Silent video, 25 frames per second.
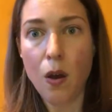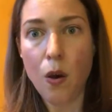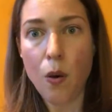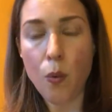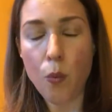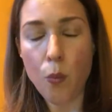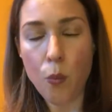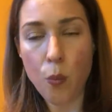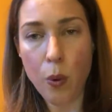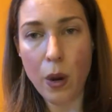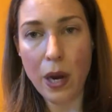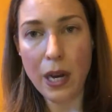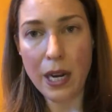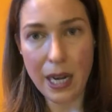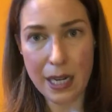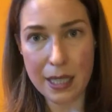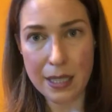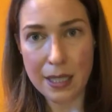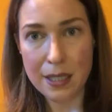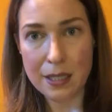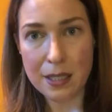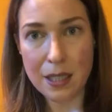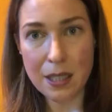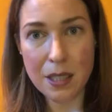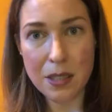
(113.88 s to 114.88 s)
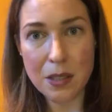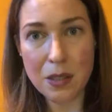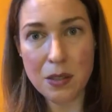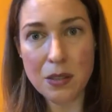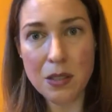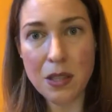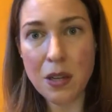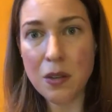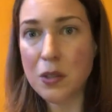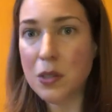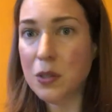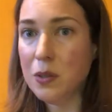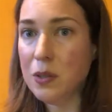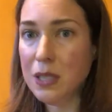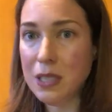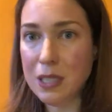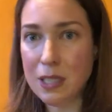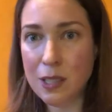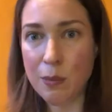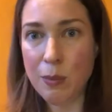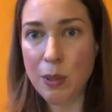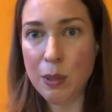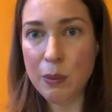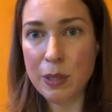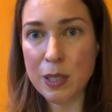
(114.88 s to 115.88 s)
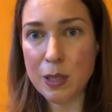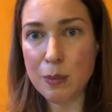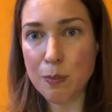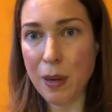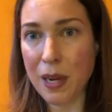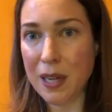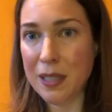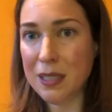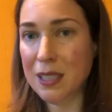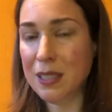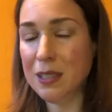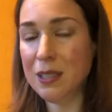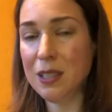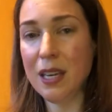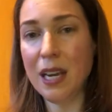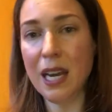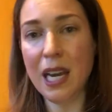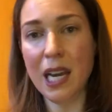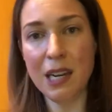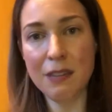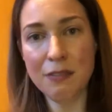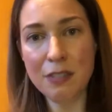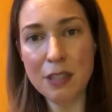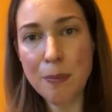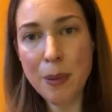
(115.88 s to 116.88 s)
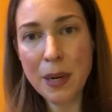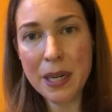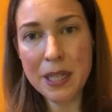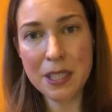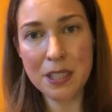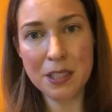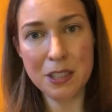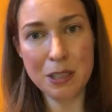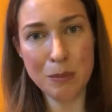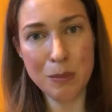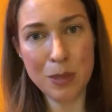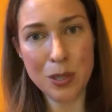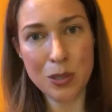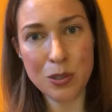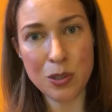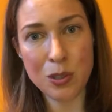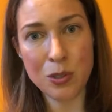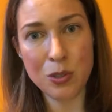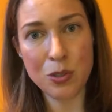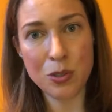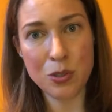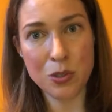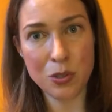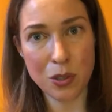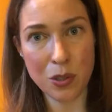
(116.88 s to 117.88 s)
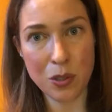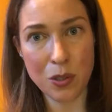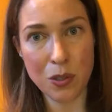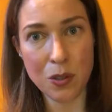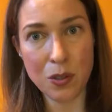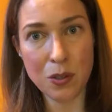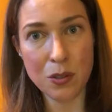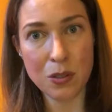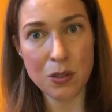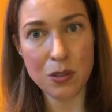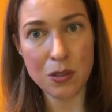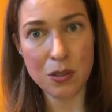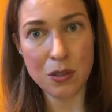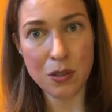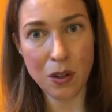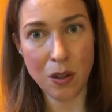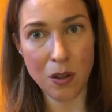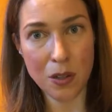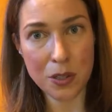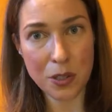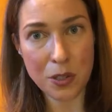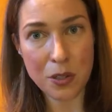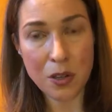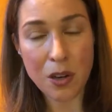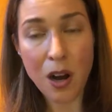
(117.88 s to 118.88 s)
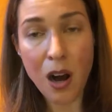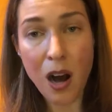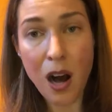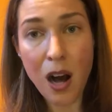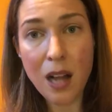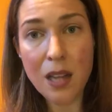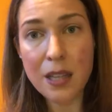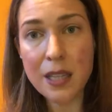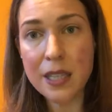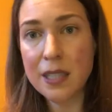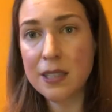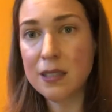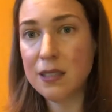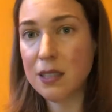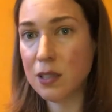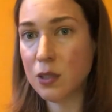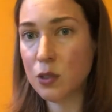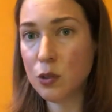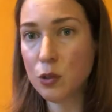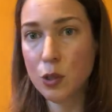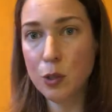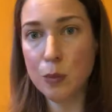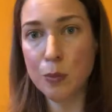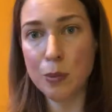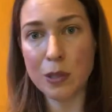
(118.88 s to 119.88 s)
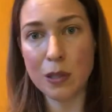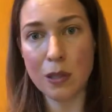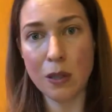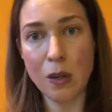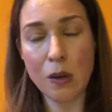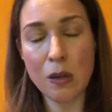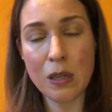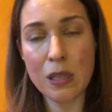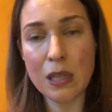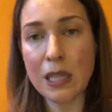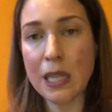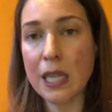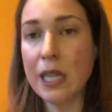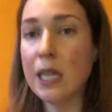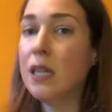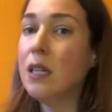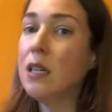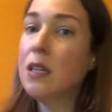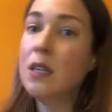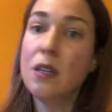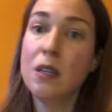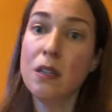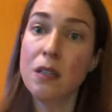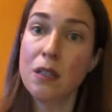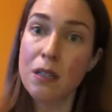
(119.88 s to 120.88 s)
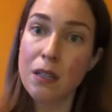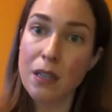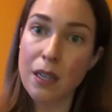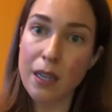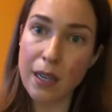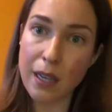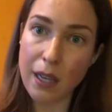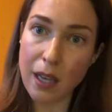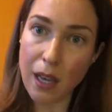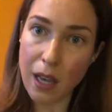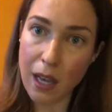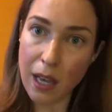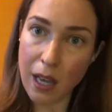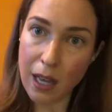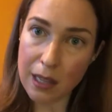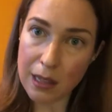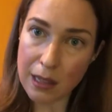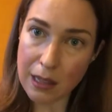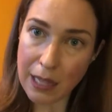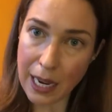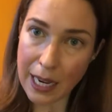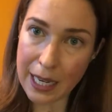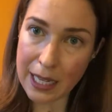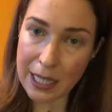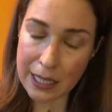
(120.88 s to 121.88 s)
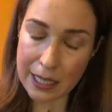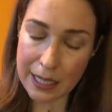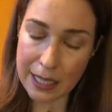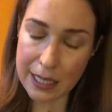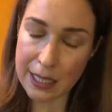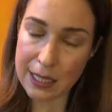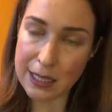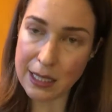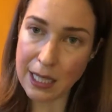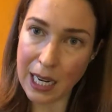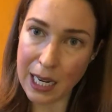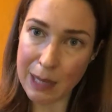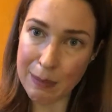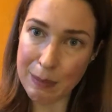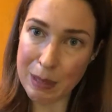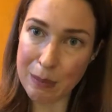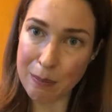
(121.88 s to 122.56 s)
what I need to let you know, you need to be responding to everybody in your musical circles, all your colleagues and groups locally, likely in a timely